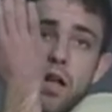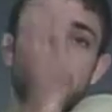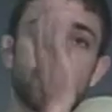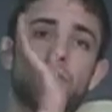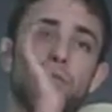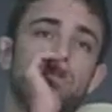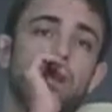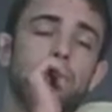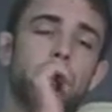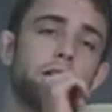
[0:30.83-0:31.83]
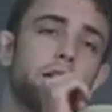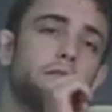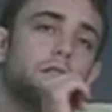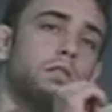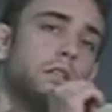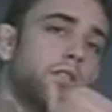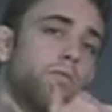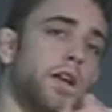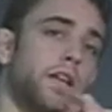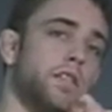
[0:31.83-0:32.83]
I can have a blade, I can have
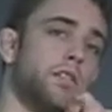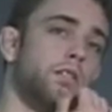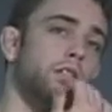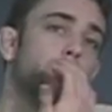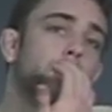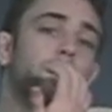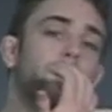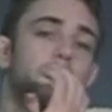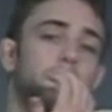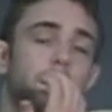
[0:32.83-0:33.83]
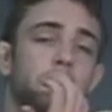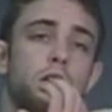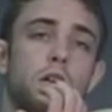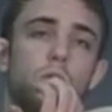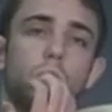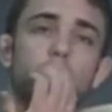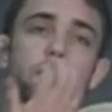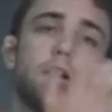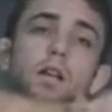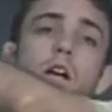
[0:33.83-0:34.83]
the radius, blade facing in or
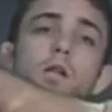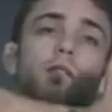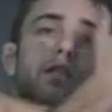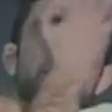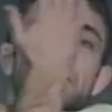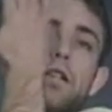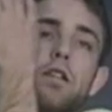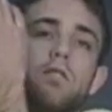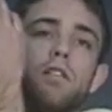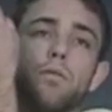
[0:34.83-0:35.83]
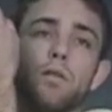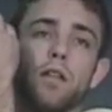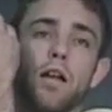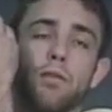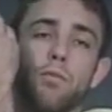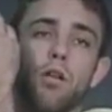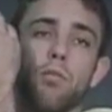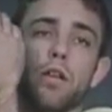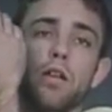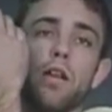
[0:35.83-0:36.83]
not, but the idea here is I'm going to be locking my
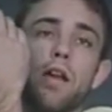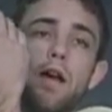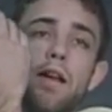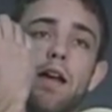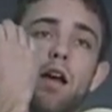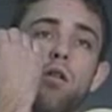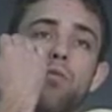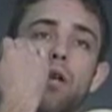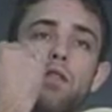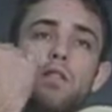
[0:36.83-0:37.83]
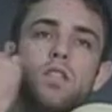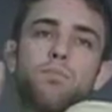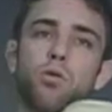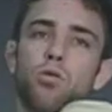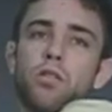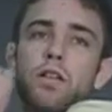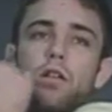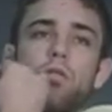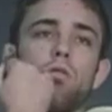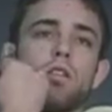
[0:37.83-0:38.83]
arm in, and now rather than just
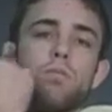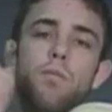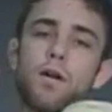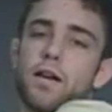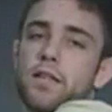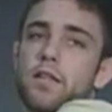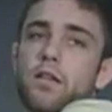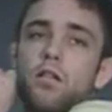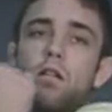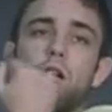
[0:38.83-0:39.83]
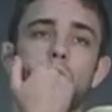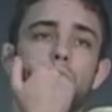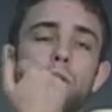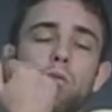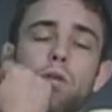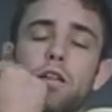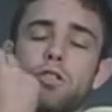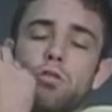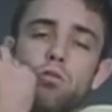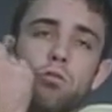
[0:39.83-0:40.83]
pulling across my body here with my right
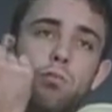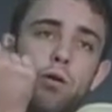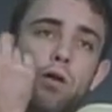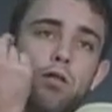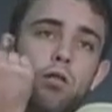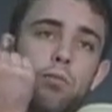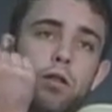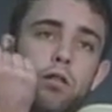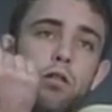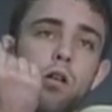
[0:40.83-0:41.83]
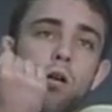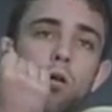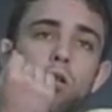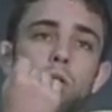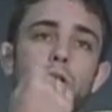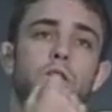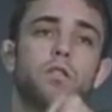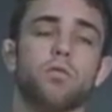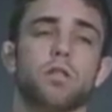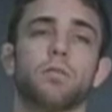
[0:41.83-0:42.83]
shoulder, with my right arm here, all I'm going to
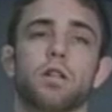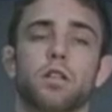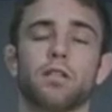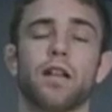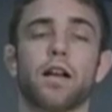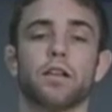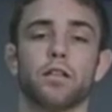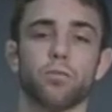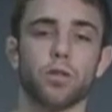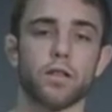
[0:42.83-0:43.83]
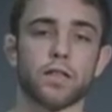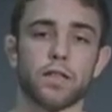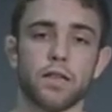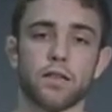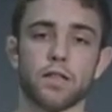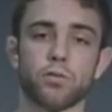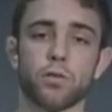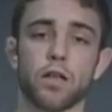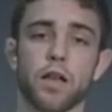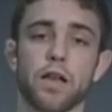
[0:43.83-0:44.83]
do is I'm going to lock in. Really the key in this
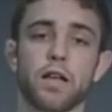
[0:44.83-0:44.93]
one